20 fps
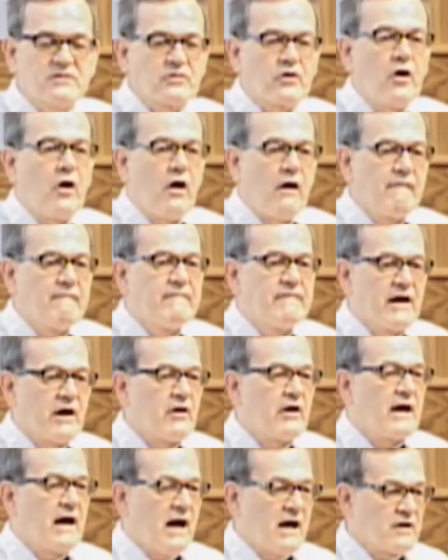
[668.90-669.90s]
These are all
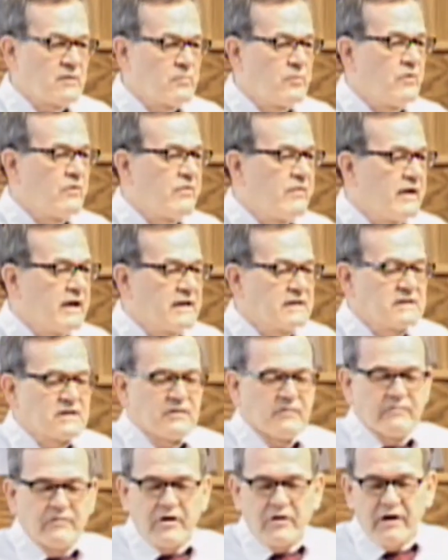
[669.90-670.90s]
very honorable
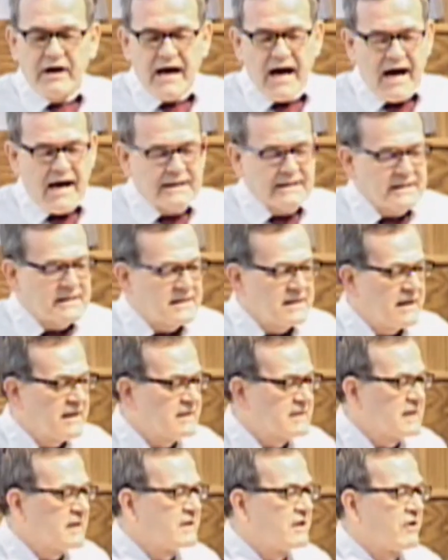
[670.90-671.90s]
things. They're very honest
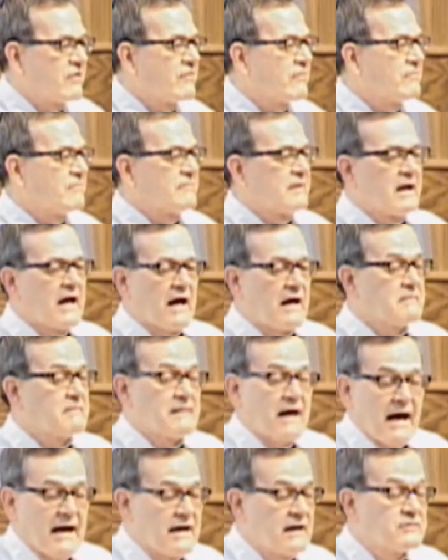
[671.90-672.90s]
things, and
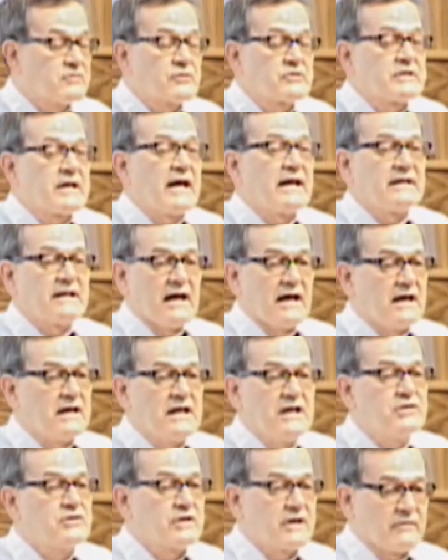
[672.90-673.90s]
I understand
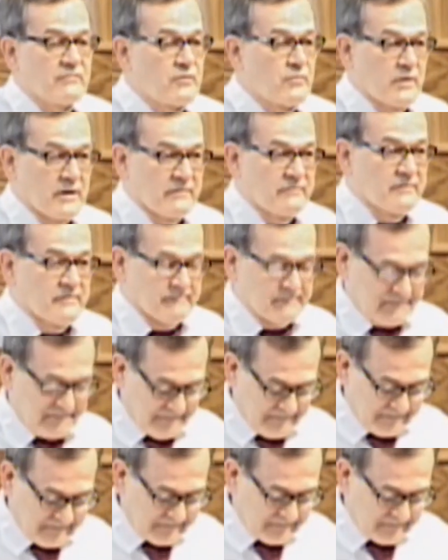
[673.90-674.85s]
each and every one of them.